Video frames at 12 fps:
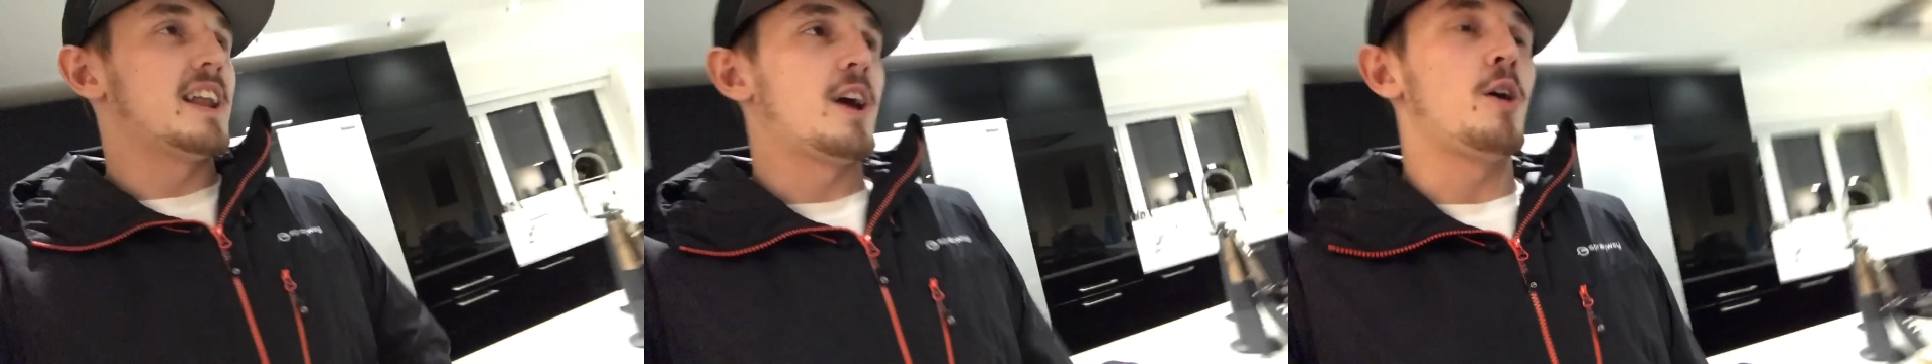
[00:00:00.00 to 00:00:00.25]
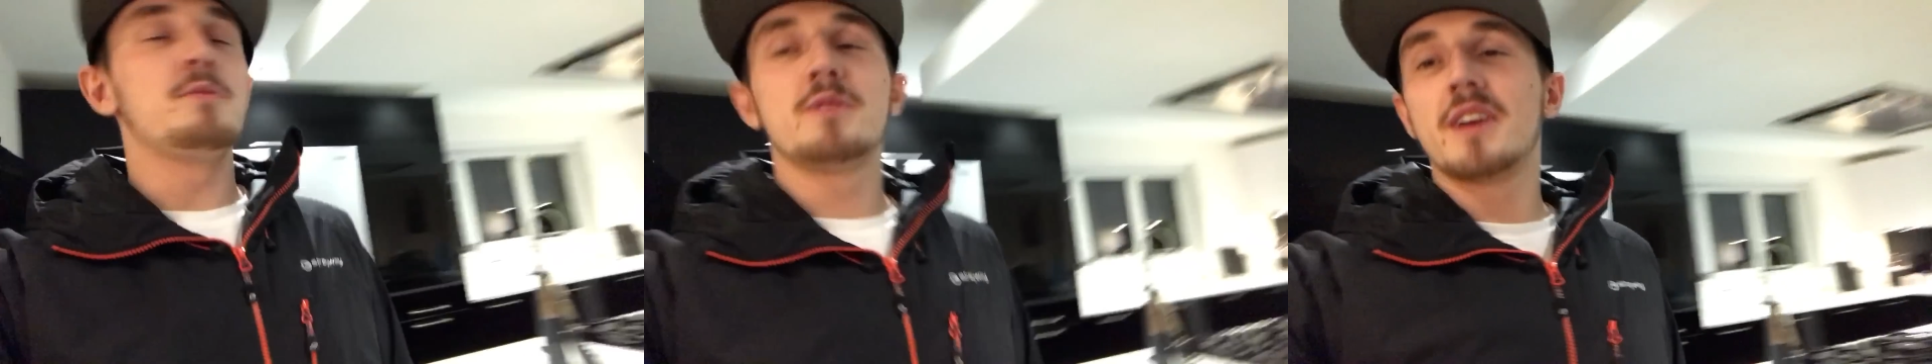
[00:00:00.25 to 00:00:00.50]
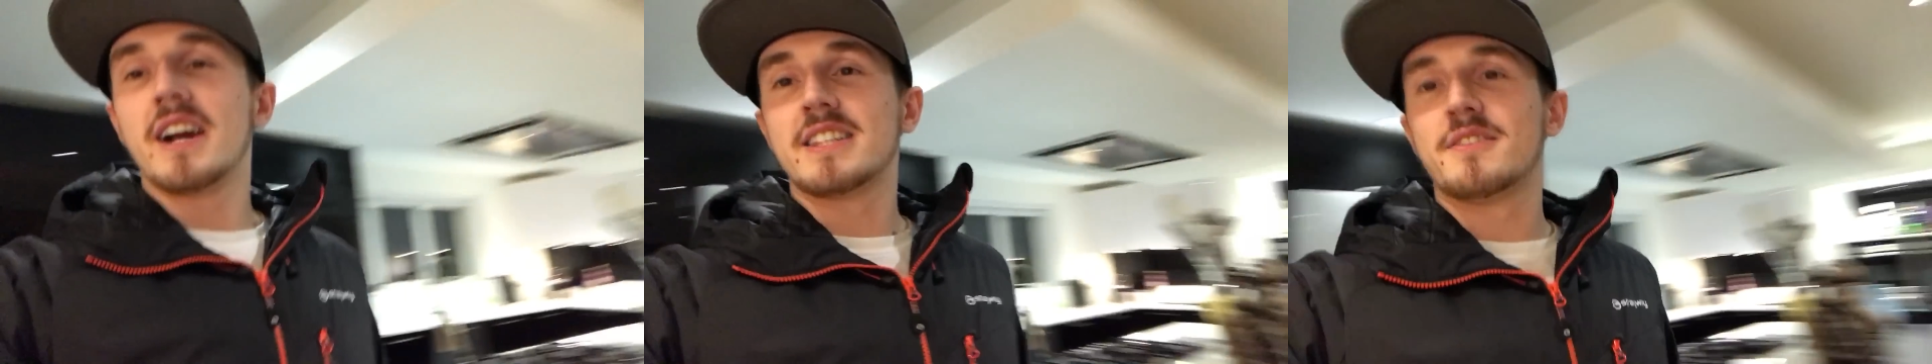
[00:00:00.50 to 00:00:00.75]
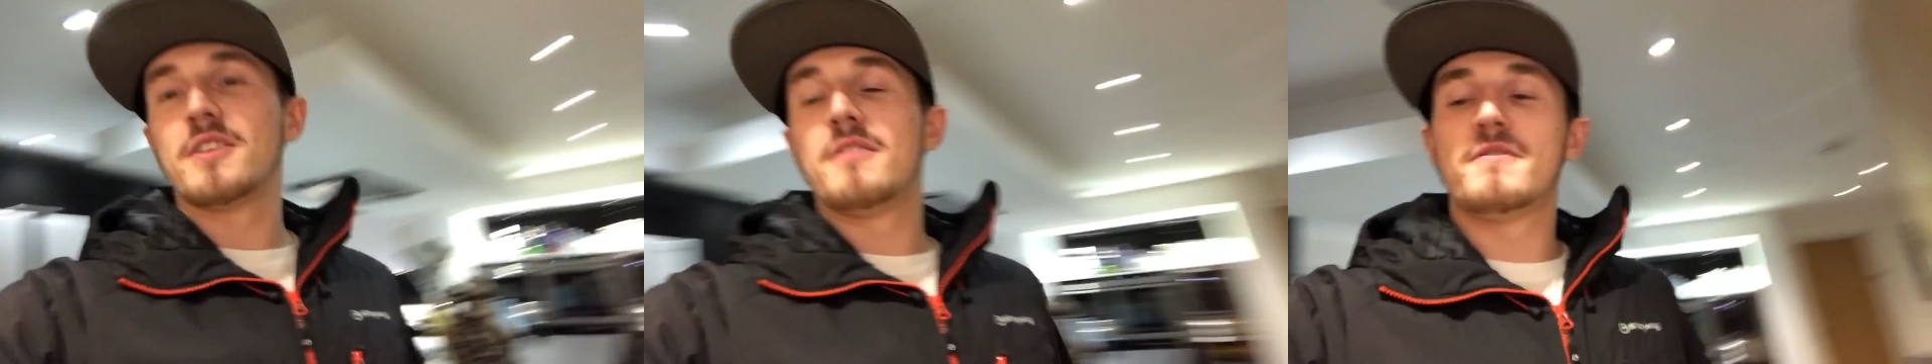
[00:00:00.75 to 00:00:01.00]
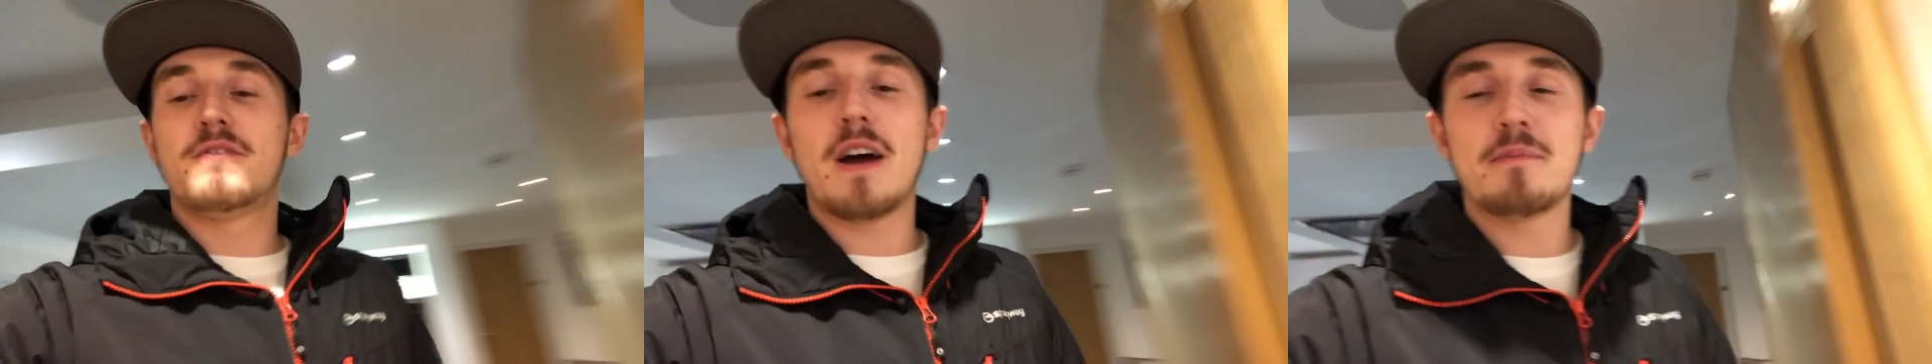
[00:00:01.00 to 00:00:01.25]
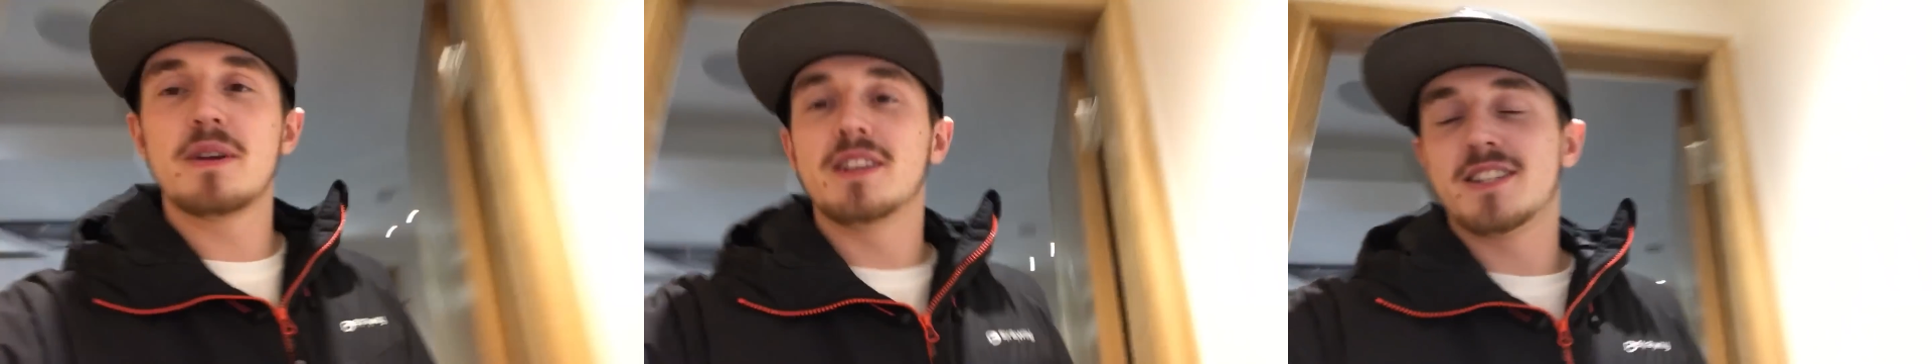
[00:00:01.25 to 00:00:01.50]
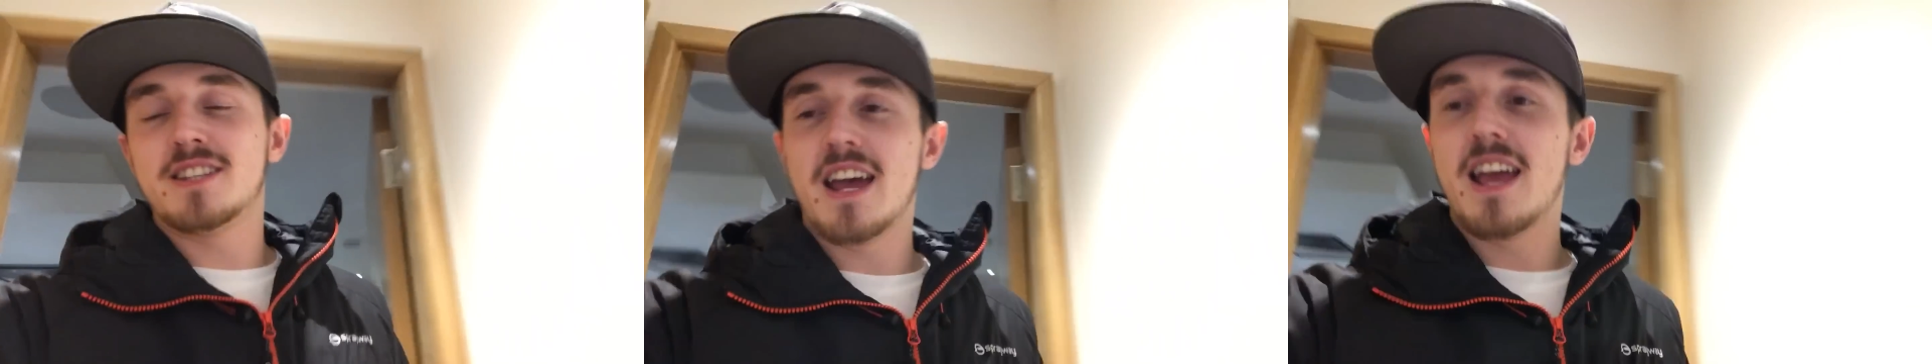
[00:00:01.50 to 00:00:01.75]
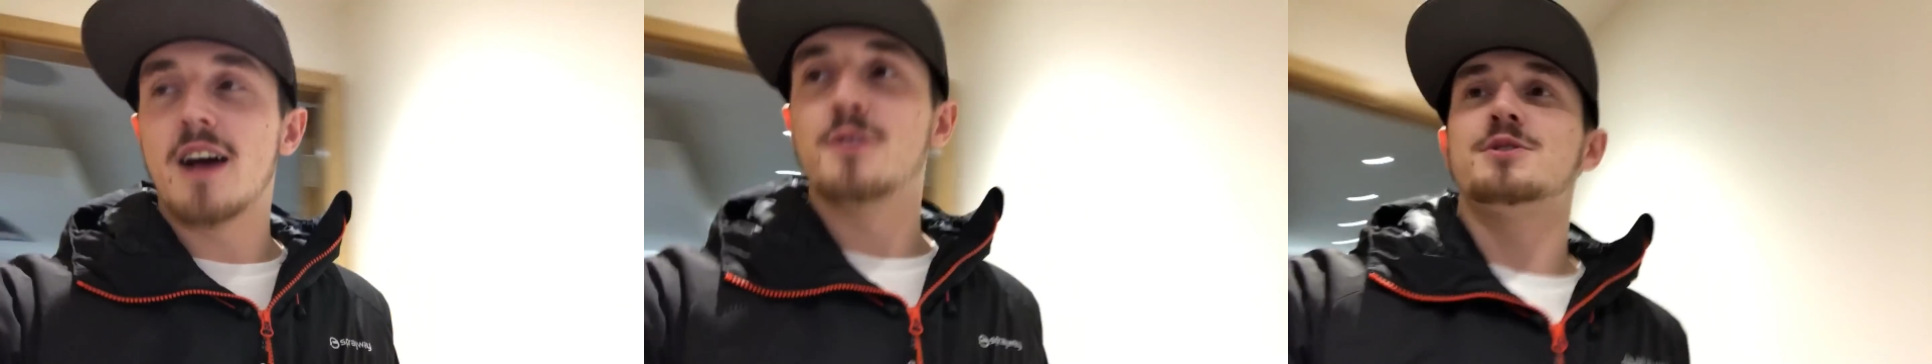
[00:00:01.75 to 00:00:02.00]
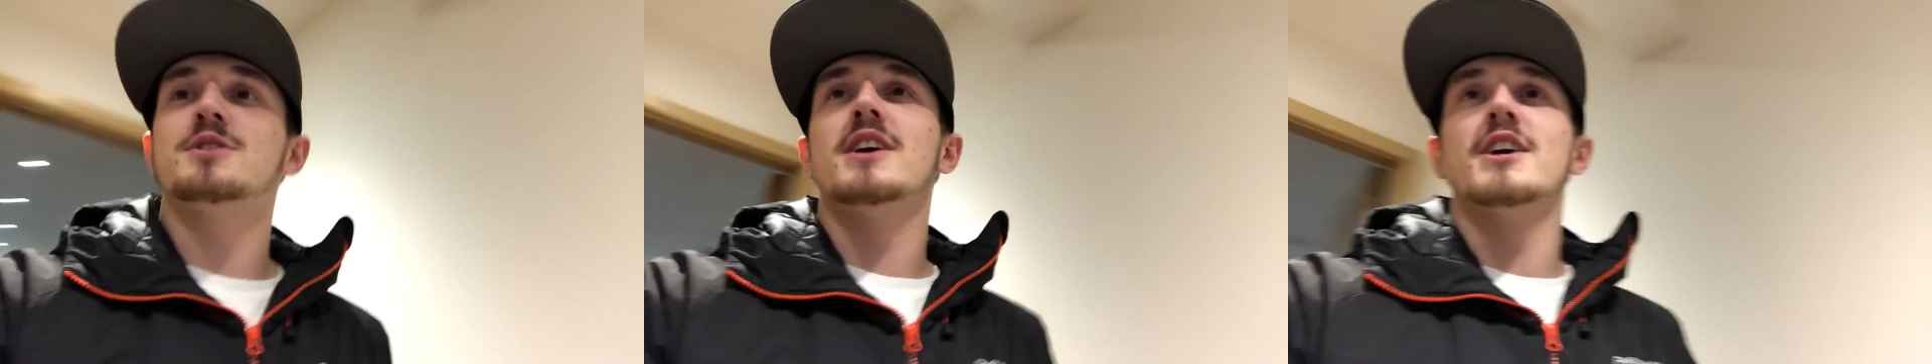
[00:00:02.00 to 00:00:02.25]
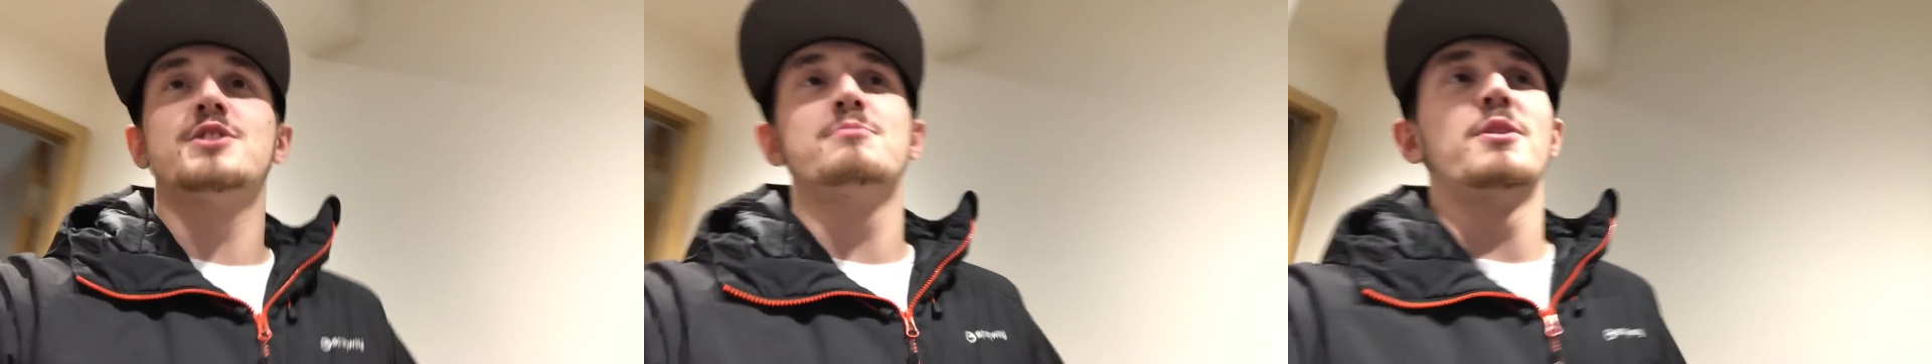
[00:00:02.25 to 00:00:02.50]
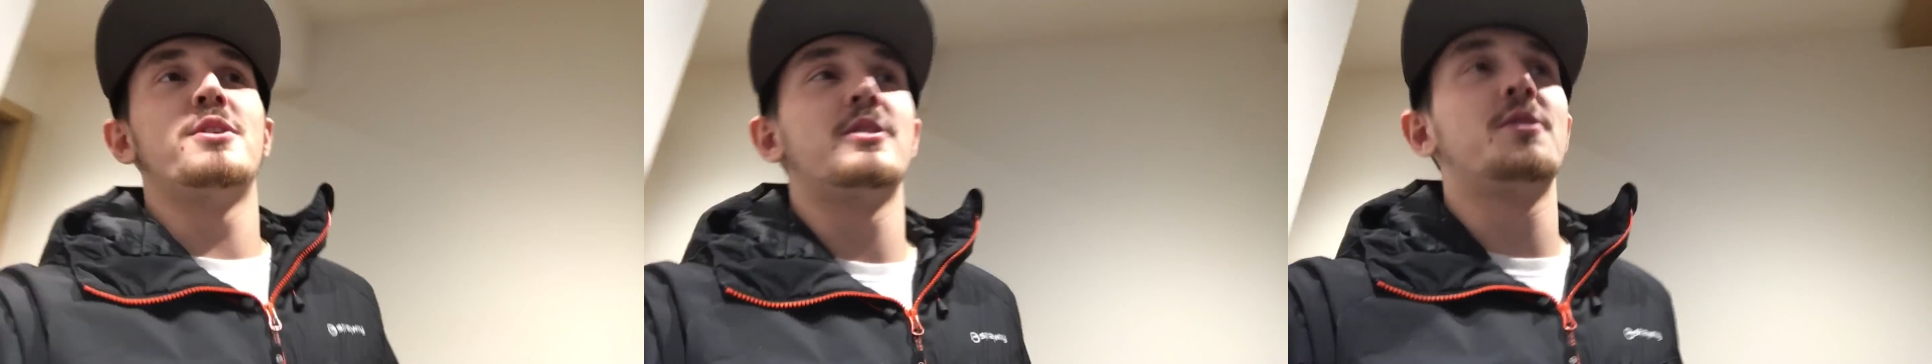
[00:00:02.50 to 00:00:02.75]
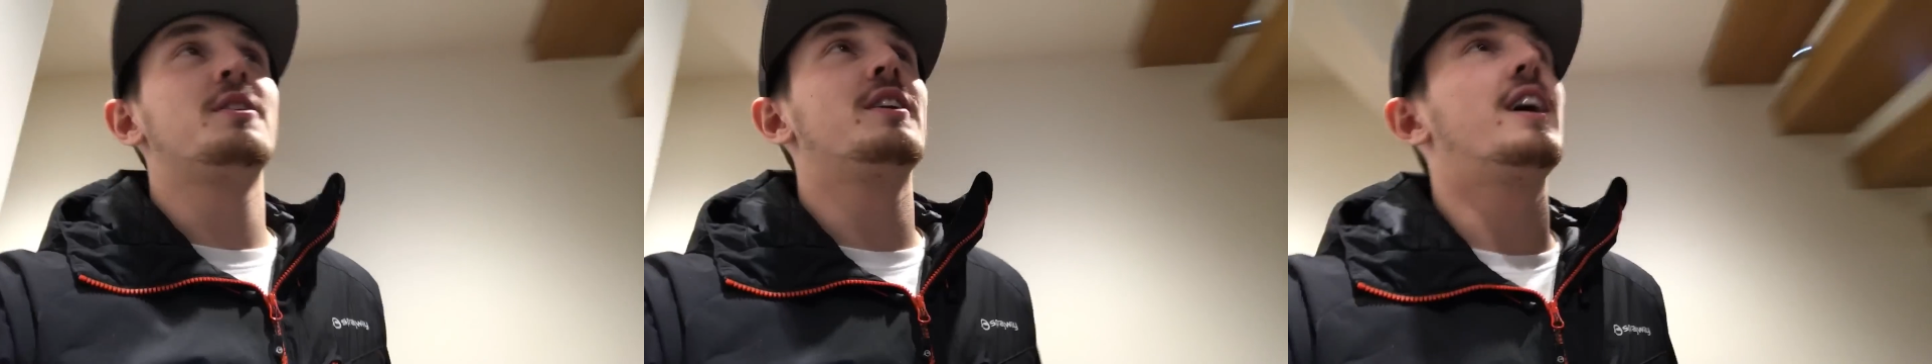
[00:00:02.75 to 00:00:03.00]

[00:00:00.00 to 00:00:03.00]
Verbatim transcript: And I hope you guys have a fabulous day. I'll see you guys tomorrow.